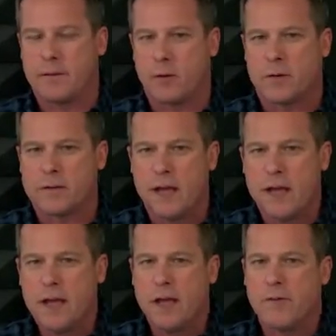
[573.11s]
And of course,
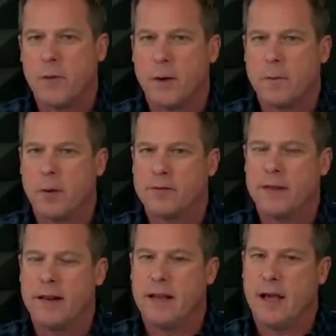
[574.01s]
if you want to
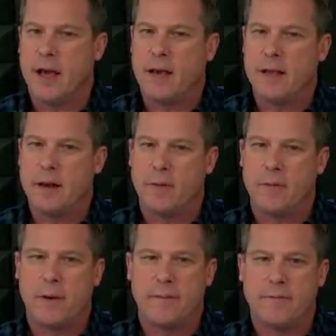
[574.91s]
post any uh, you
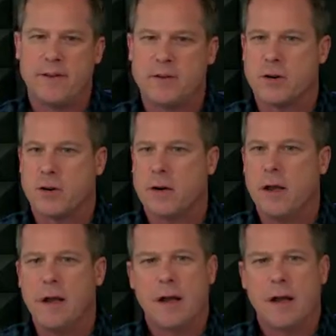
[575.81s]
know uh, feature